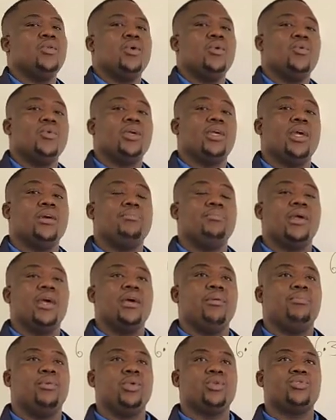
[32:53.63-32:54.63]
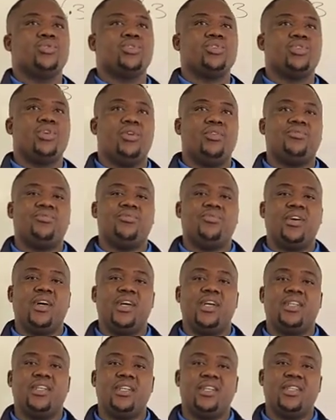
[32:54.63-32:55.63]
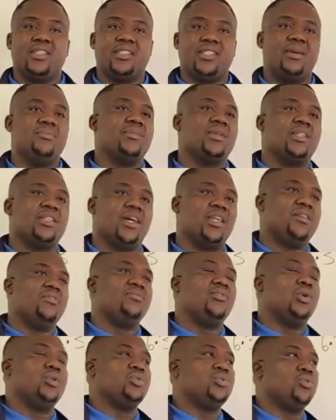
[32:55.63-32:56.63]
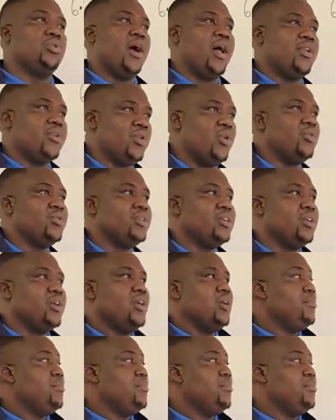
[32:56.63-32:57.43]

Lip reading: we can be able to solve something that have got two unknown.